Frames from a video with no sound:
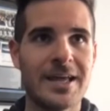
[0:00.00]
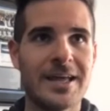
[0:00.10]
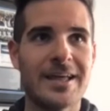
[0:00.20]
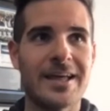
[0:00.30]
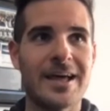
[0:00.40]

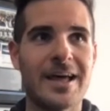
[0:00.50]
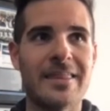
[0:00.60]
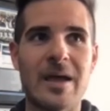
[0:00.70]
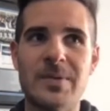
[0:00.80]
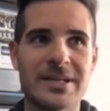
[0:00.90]

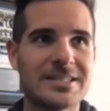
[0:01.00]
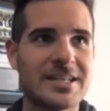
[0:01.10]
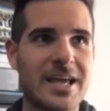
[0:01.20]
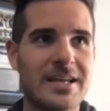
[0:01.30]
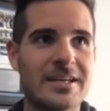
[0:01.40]
That being
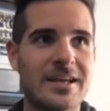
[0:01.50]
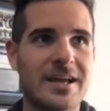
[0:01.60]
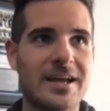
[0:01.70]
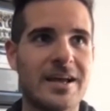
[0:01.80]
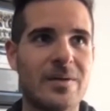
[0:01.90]
said,
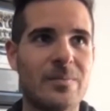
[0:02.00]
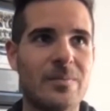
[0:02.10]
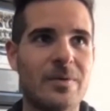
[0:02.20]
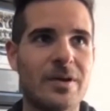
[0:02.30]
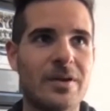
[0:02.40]
I
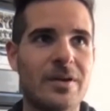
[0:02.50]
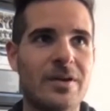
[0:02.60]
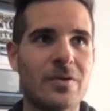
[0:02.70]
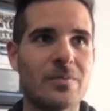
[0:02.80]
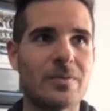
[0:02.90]

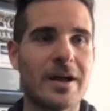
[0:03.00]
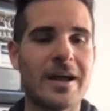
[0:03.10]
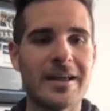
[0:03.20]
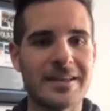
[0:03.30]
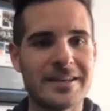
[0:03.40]

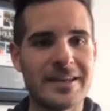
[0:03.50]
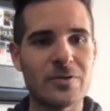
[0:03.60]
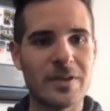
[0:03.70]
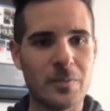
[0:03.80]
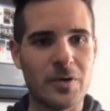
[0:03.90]
highly doubt
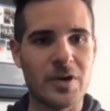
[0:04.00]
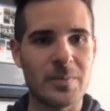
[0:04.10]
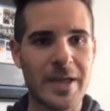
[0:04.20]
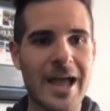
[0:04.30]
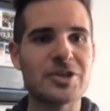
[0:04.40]
that we're going to
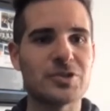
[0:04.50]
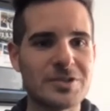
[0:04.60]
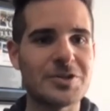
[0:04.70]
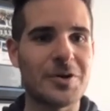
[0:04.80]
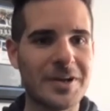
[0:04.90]
be actually
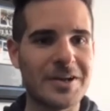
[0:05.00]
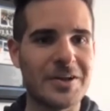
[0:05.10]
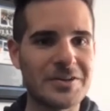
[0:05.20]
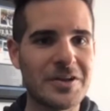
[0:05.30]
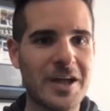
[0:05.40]
starting it on
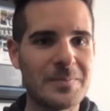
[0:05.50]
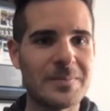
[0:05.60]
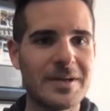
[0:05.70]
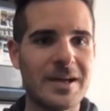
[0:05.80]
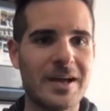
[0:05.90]
time.
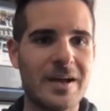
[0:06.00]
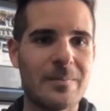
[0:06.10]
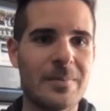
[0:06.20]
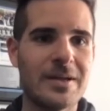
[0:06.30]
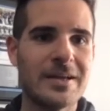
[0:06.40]

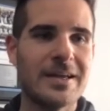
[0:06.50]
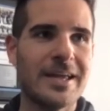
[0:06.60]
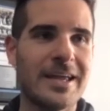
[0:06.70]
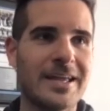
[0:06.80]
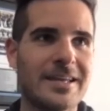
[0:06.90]

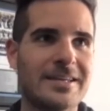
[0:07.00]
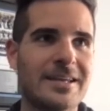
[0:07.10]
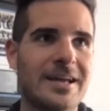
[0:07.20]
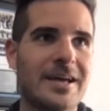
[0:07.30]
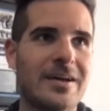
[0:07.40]
And
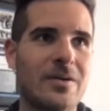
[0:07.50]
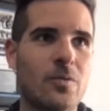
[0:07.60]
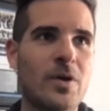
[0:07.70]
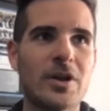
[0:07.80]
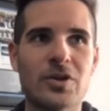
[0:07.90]

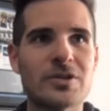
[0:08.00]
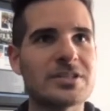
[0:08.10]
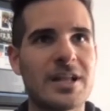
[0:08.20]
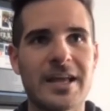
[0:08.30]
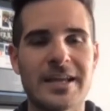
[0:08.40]
what it looks
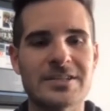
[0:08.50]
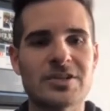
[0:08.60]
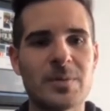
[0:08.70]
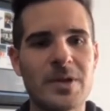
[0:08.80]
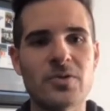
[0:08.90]
like, it's going
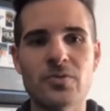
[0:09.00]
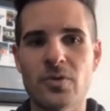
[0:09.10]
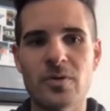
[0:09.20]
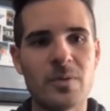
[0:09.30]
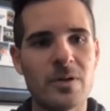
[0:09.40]
to be a new
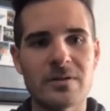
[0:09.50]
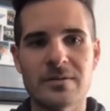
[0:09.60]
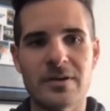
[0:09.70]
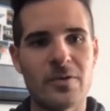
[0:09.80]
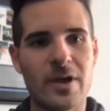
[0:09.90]
normal
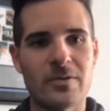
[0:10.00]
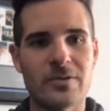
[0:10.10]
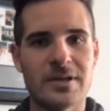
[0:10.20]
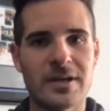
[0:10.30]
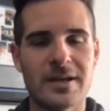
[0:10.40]
around,
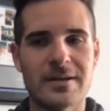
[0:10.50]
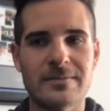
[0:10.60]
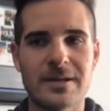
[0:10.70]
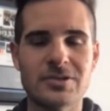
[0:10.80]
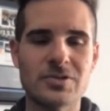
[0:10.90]

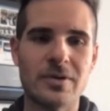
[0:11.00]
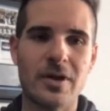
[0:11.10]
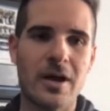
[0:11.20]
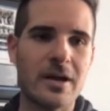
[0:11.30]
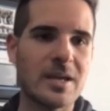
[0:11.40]
not just around
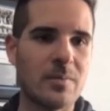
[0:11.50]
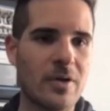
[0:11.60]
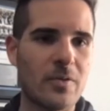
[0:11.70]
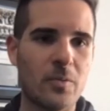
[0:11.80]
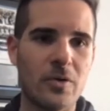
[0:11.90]
hockey, but around
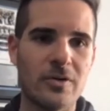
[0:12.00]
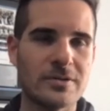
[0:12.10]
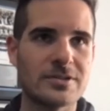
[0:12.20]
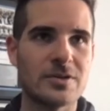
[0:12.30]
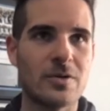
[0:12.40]
the world.
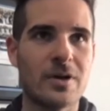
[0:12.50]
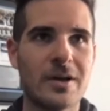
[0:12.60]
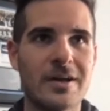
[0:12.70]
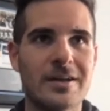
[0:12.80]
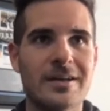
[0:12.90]
So
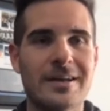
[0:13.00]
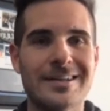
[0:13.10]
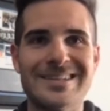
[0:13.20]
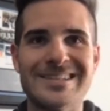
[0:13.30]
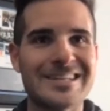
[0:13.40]

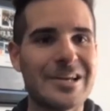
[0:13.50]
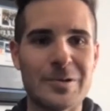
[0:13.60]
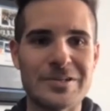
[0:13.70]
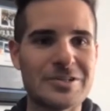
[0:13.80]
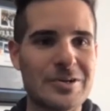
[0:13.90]
to sit here
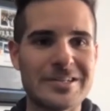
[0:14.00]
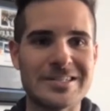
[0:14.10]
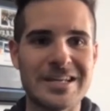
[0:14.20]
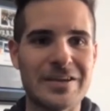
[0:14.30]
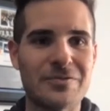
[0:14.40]
and start to
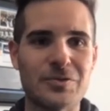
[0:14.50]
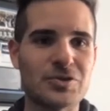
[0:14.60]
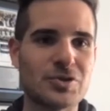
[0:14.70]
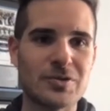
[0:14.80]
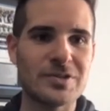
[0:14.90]
say for
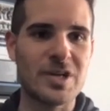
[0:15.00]
sure it's going to be